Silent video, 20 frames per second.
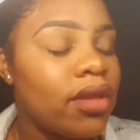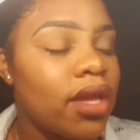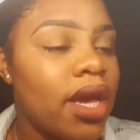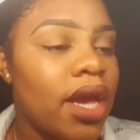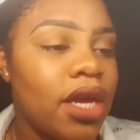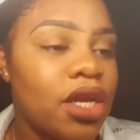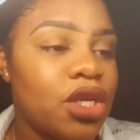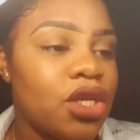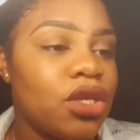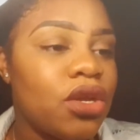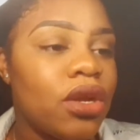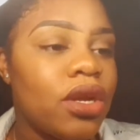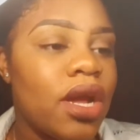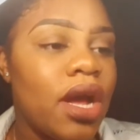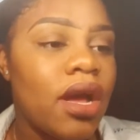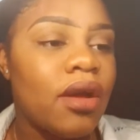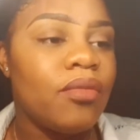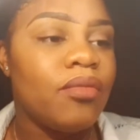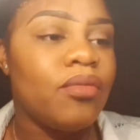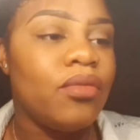like Haitians are
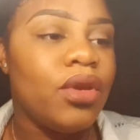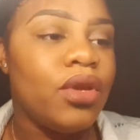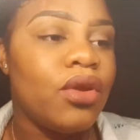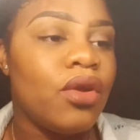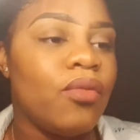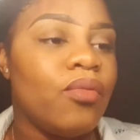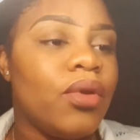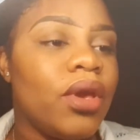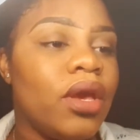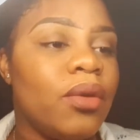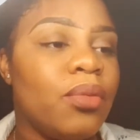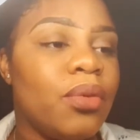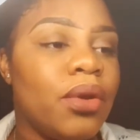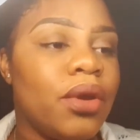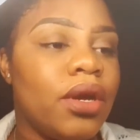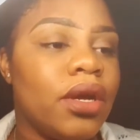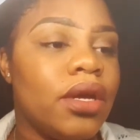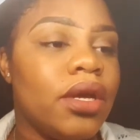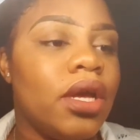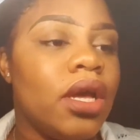not, you know, being
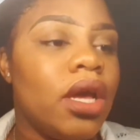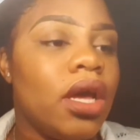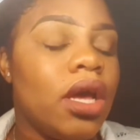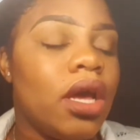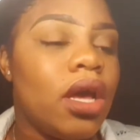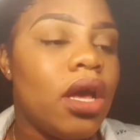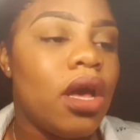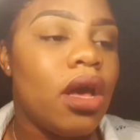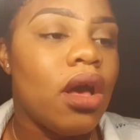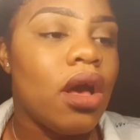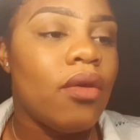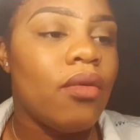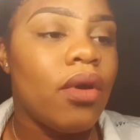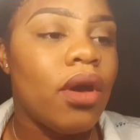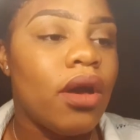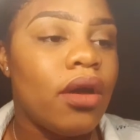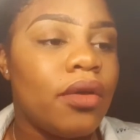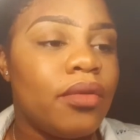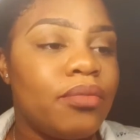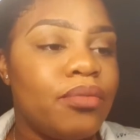
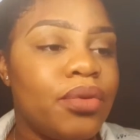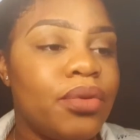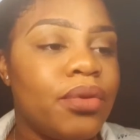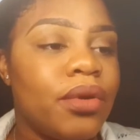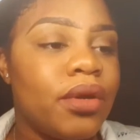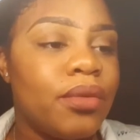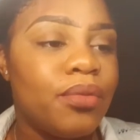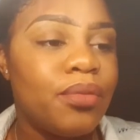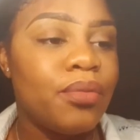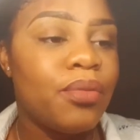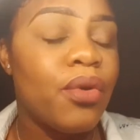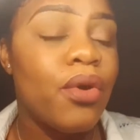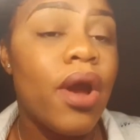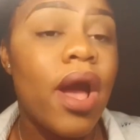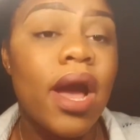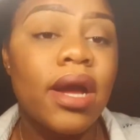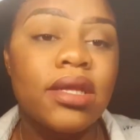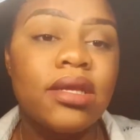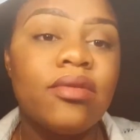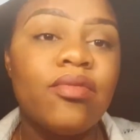
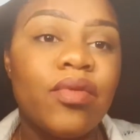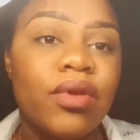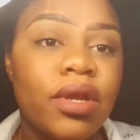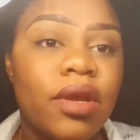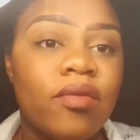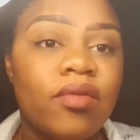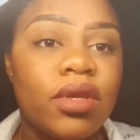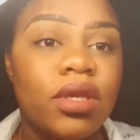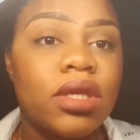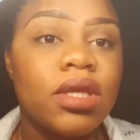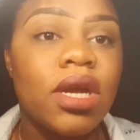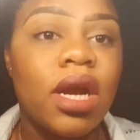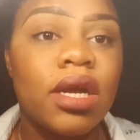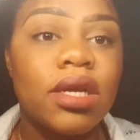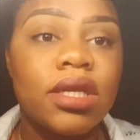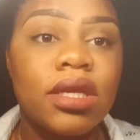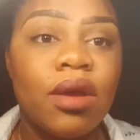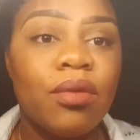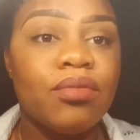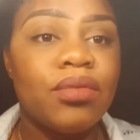proactive enough to
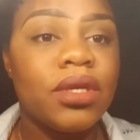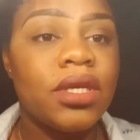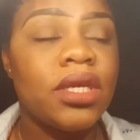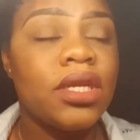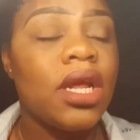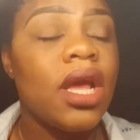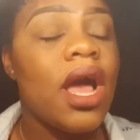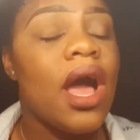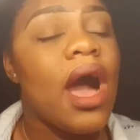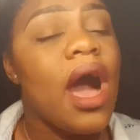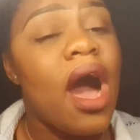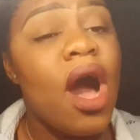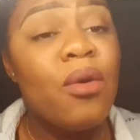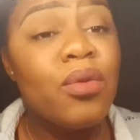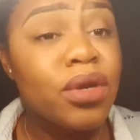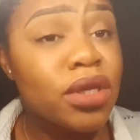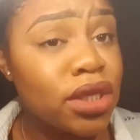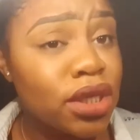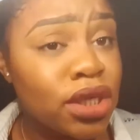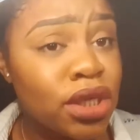start something. I
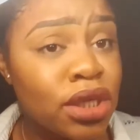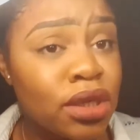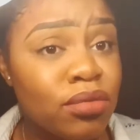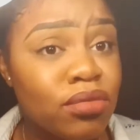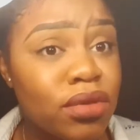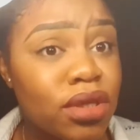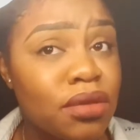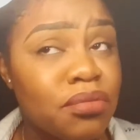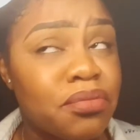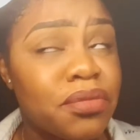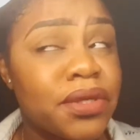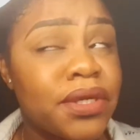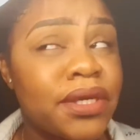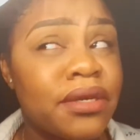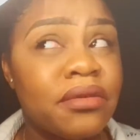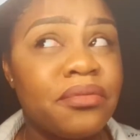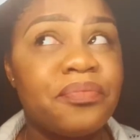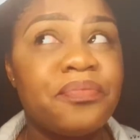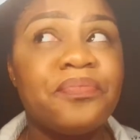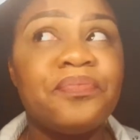want to start something,
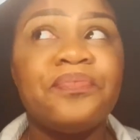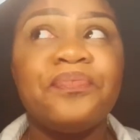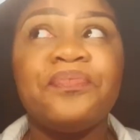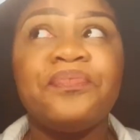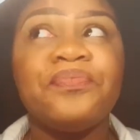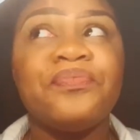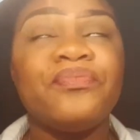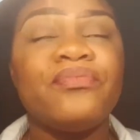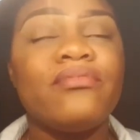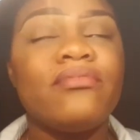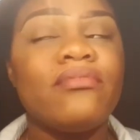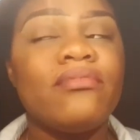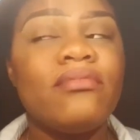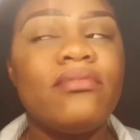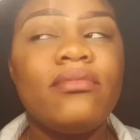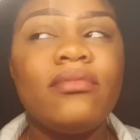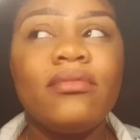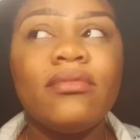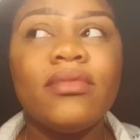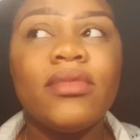but
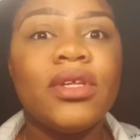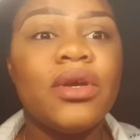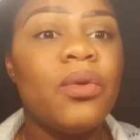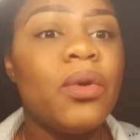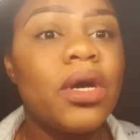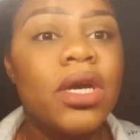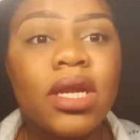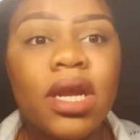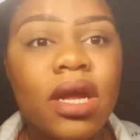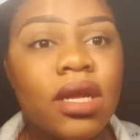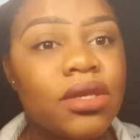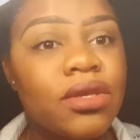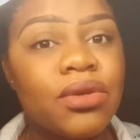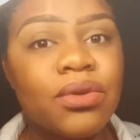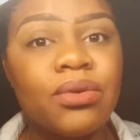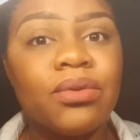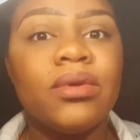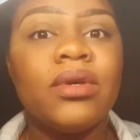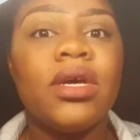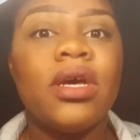what can I
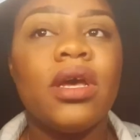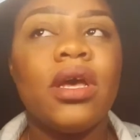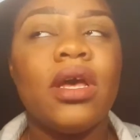do?